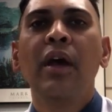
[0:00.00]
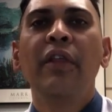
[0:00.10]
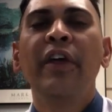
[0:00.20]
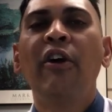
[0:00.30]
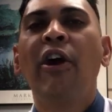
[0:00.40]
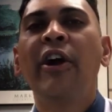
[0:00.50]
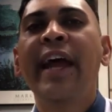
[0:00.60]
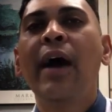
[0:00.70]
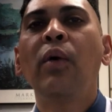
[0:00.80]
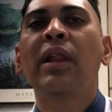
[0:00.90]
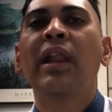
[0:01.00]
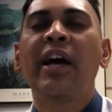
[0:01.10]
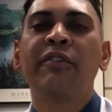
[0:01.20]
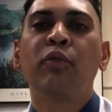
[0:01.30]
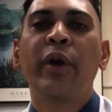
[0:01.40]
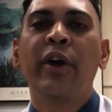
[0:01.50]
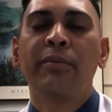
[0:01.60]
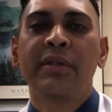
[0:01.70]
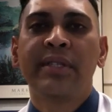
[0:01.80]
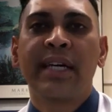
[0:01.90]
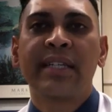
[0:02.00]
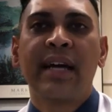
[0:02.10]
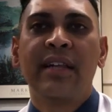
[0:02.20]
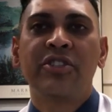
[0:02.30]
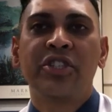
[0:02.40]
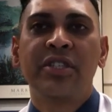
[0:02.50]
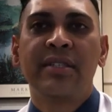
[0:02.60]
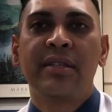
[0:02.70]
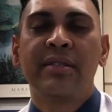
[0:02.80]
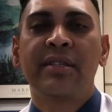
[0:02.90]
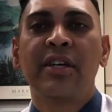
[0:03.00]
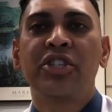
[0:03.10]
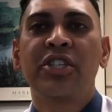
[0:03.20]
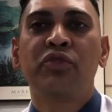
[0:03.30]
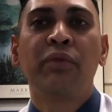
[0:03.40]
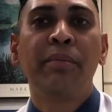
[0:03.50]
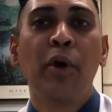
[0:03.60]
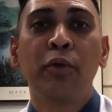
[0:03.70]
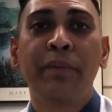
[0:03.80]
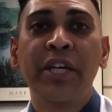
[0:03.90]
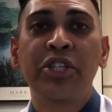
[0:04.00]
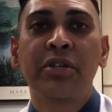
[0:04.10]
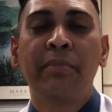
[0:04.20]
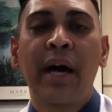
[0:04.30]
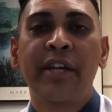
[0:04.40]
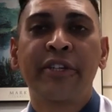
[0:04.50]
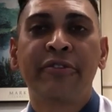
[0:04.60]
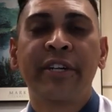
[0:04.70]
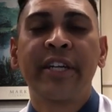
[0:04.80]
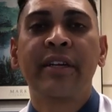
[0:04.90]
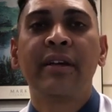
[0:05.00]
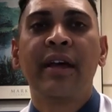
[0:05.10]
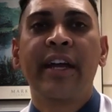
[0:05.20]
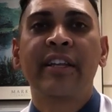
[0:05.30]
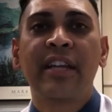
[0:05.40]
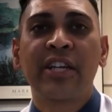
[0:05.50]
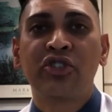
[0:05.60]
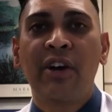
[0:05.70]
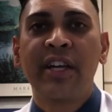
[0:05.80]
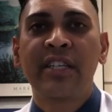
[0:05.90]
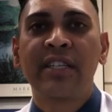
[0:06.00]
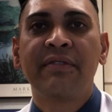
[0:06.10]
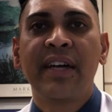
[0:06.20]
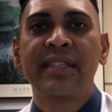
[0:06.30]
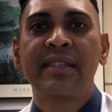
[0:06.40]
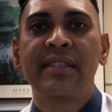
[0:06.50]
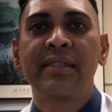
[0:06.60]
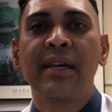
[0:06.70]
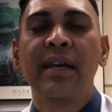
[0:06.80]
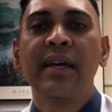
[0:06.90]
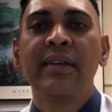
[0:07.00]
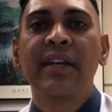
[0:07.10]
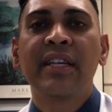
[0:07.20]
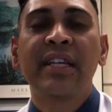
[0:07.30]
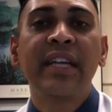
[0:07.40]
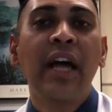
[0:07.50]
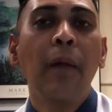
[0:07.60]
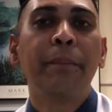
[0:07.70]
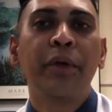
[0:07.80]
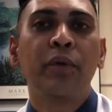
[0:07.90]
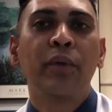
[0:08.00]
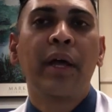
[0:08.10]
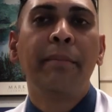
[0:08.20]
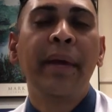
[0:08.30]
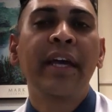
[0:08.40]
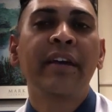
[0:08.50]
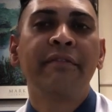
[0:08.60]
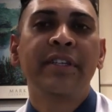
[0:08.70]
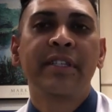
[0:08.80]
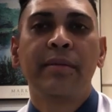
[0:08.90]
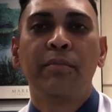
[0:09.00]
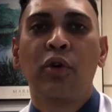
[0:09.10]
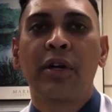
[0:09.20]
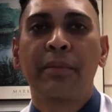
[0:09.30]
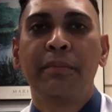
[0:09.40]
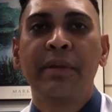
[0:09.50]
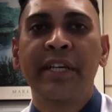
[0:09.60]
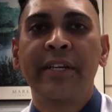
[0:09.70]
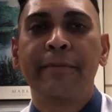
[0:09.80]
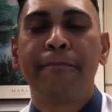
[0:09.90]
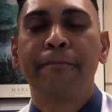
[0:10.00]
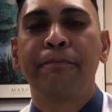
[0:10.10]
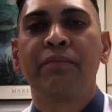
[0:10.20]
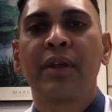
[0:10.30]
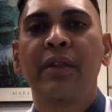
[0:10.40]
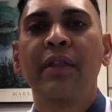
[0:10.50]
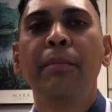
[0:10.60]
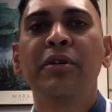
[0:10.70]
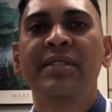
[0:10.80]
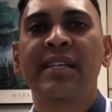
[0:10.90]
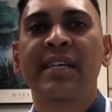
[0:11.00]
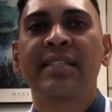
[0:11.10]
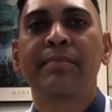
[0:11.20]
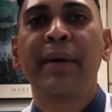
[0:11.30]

There are now a lot of wearable technologies, such as remote patient monitoring and electronic devices, that can help you and make a visit more complete. Number six,